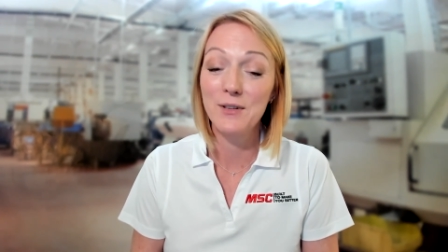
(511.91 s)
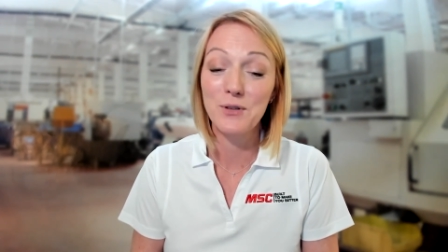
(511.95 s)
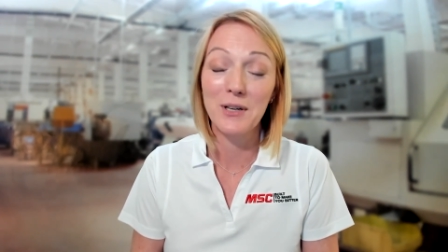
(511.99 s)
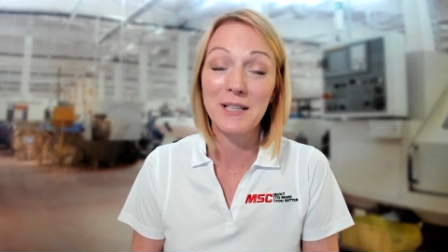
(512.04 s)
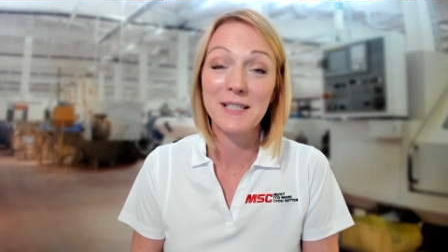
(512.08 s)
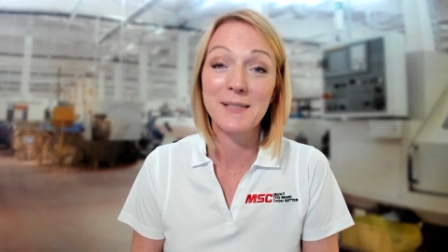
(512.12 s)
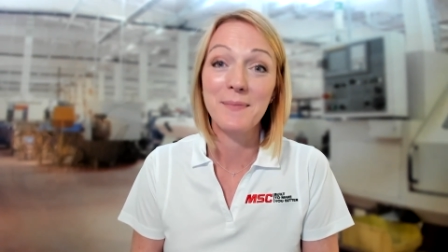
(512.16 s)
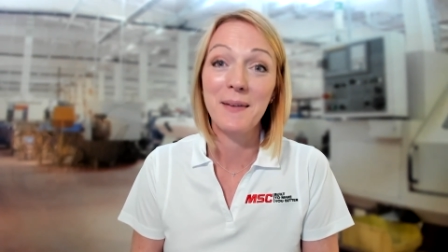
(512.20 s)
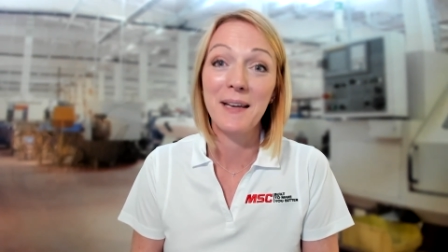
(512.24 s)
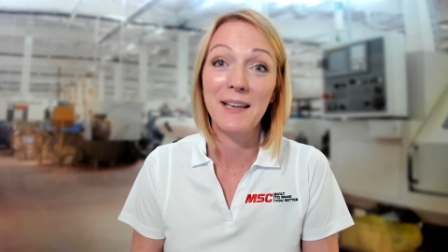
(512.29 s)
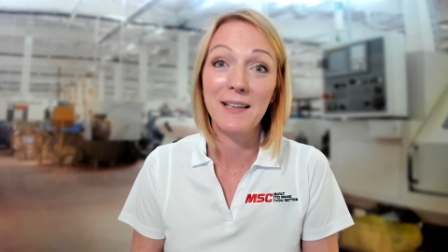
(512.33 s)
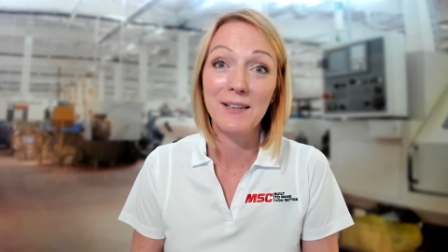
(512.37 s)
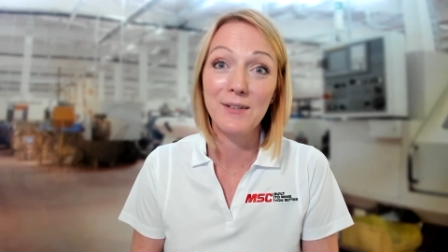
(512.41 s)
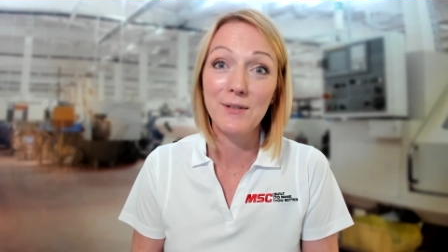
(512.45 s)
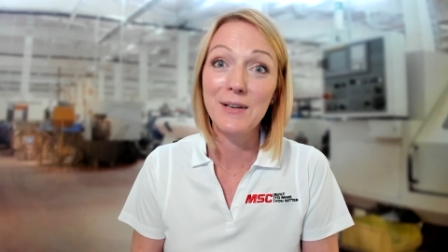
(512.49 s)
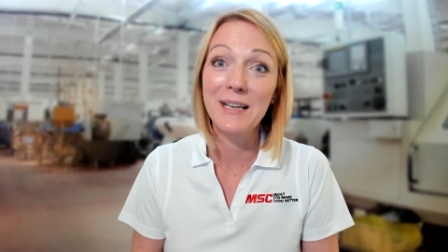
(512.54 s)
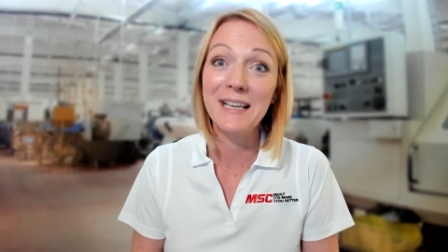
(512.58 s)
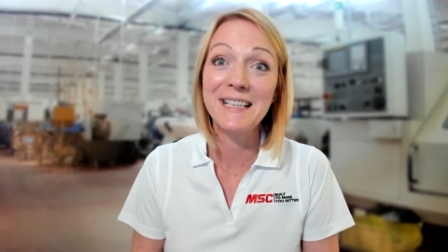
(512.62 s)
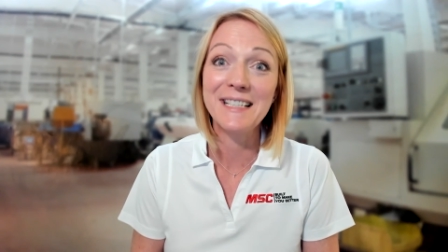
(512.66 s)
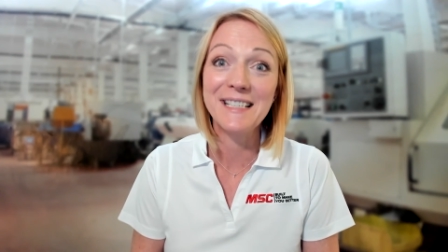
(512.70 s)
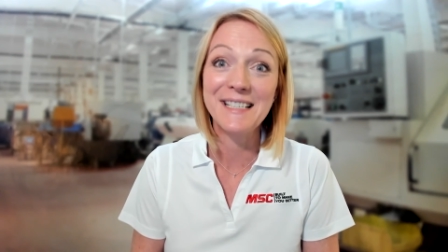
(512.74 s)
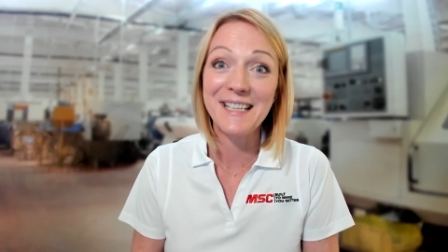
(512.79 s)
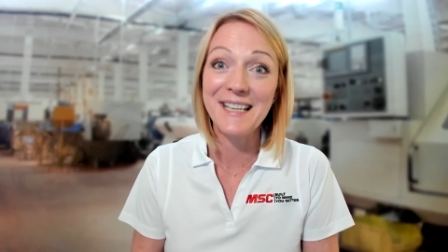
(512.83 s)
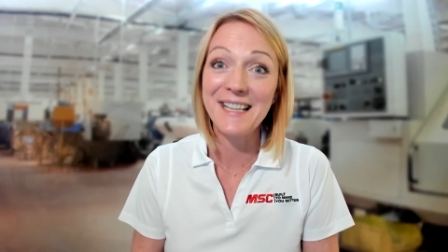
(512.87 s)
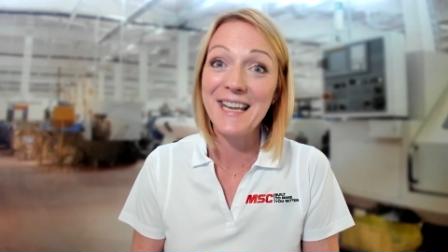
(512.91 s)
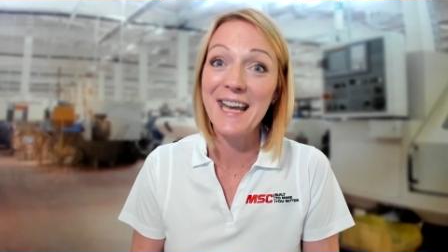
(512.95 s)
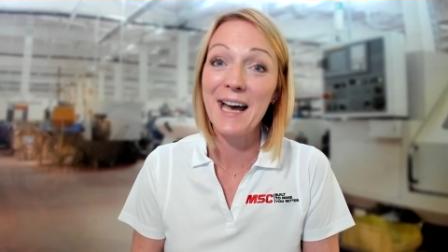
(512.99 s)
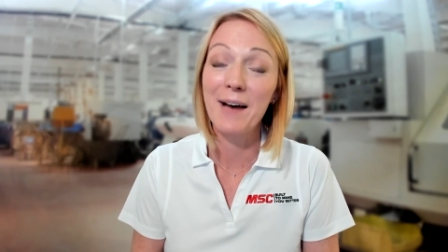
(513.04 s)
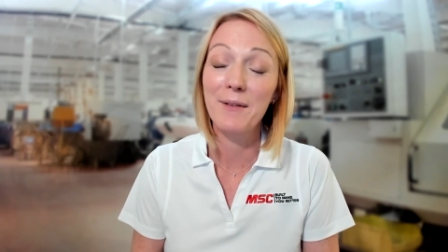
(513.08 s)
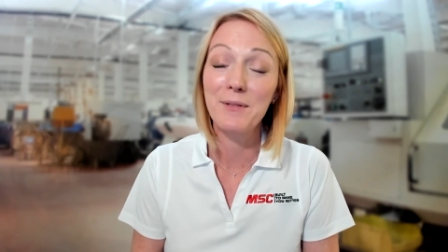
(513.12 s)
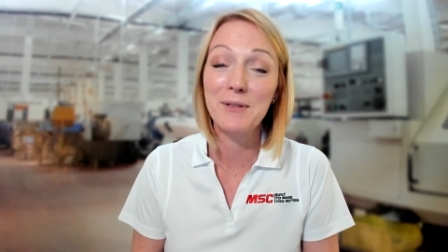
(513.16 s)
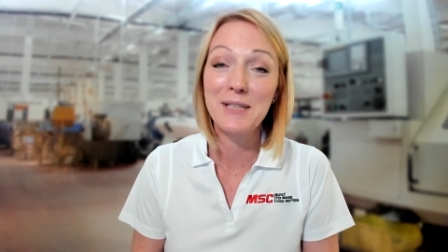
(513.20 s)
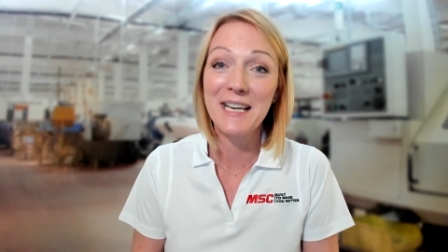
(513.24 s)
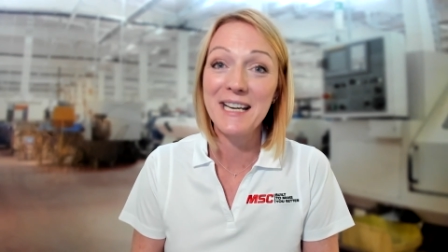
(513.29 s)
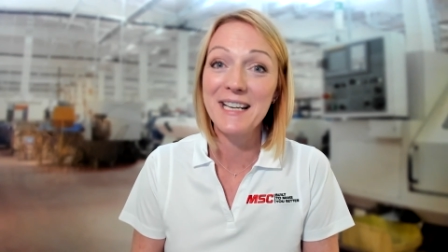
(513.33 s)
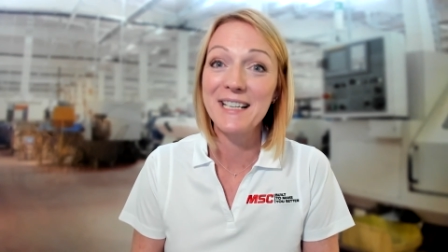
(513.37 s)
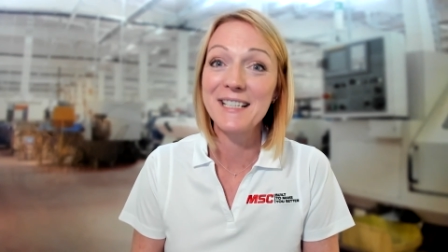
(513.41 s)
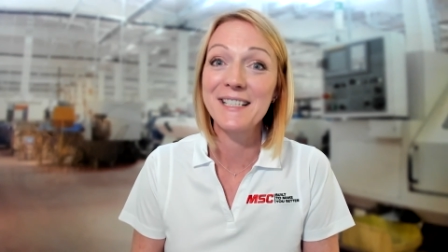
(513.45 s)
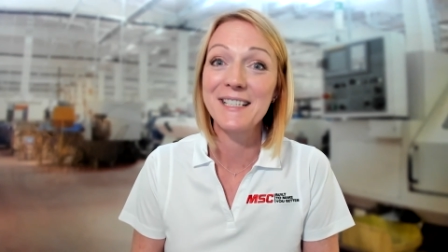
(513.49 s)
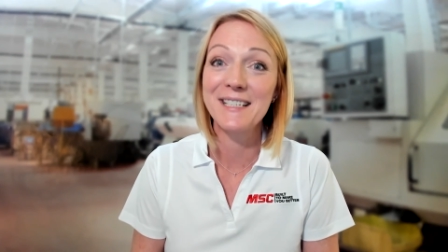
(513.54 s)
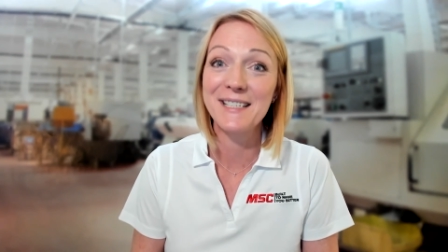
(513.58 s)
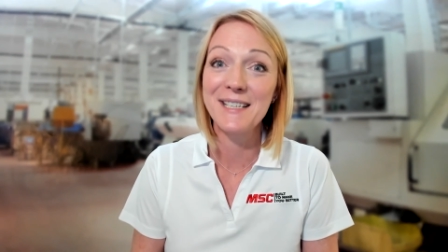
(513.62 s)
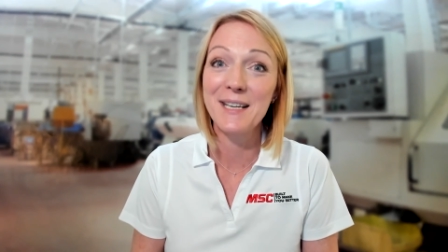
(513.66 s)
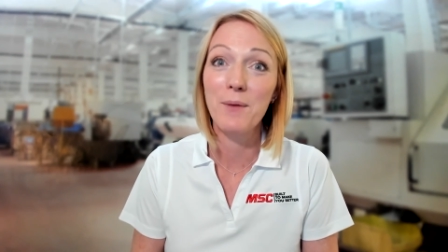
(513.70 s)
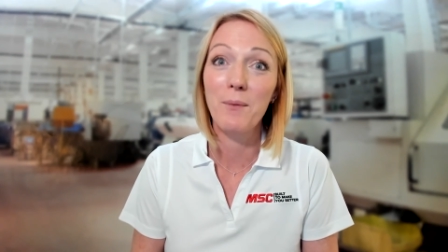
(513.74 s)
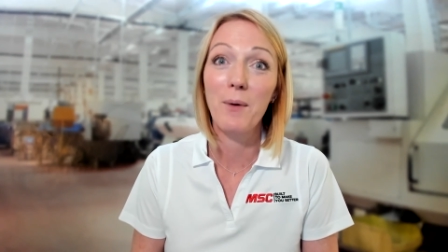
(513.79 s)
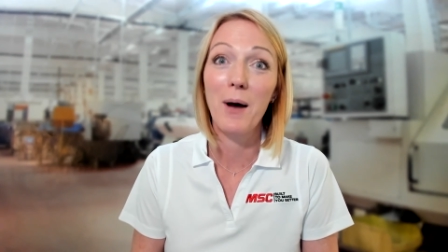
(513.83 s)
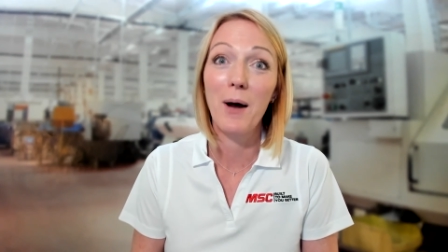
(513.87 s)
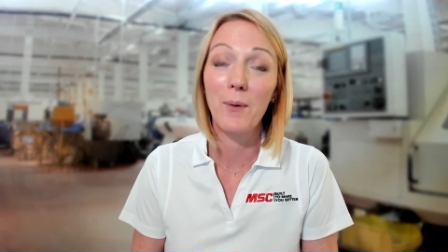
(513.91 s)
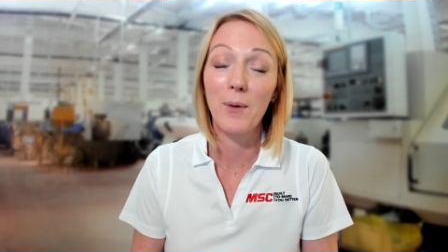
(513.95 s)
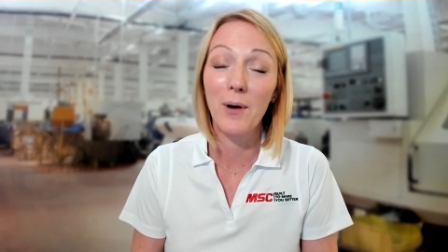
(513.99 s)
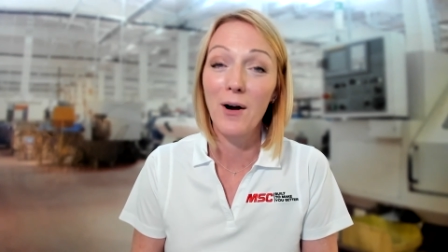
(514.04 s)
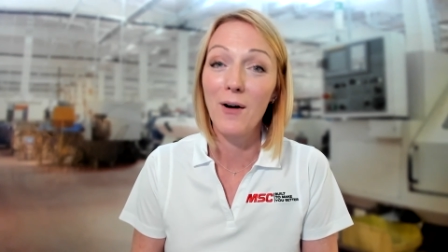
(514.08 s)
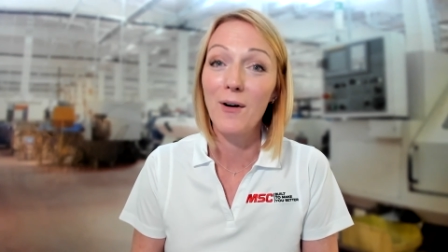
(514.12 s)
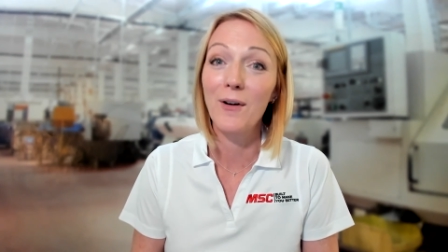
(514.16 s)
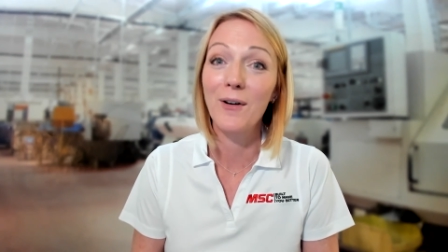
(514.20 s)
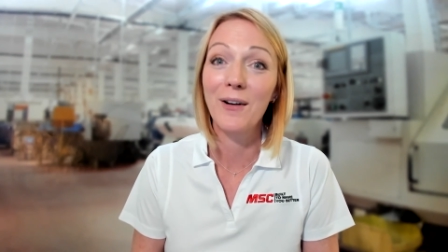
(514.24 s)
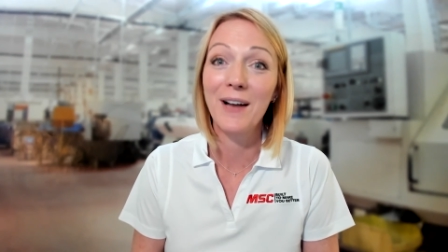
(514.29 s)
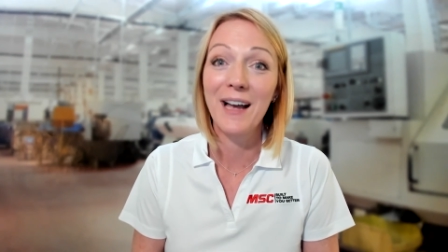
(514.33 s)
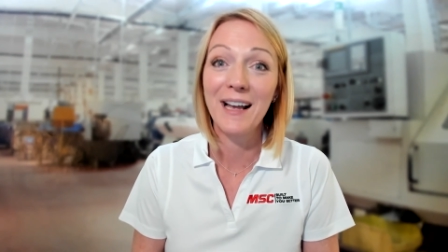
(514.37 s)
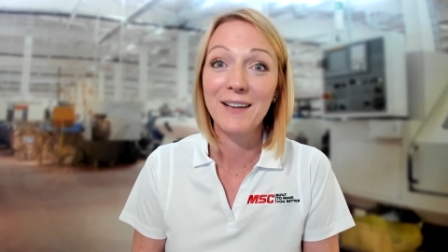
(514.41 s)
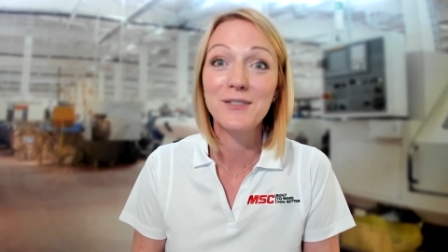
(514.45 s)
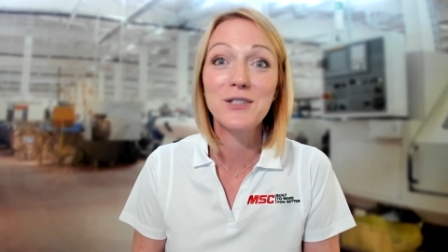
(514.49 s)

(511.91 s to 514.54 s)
and trust me, you need to see the outtakes to see why we're all